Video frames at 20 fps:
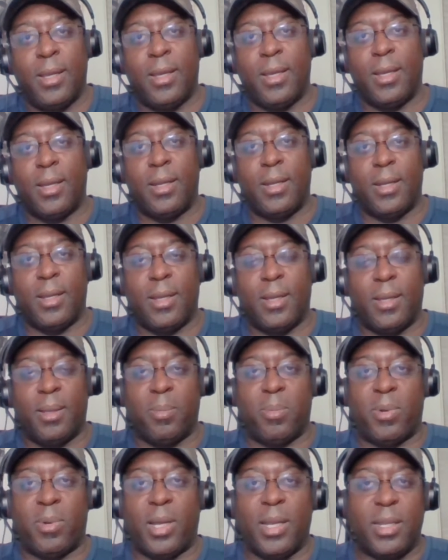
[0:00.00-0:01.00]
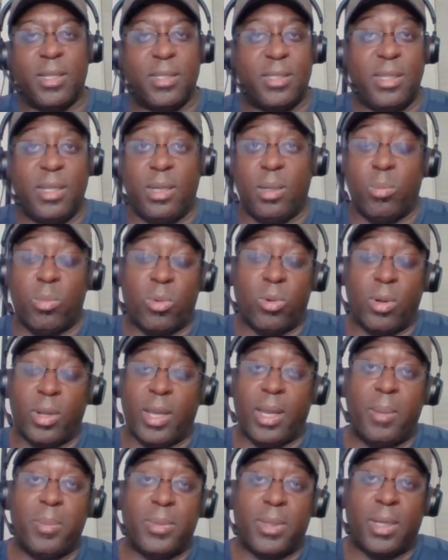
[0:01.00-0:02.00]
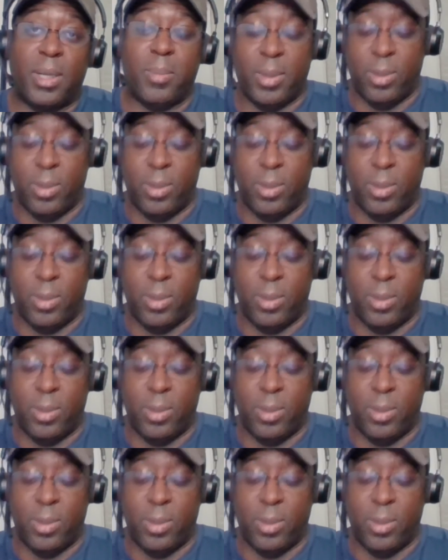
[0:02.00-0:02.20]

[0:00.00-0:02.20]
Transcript: and probably just needed more game time.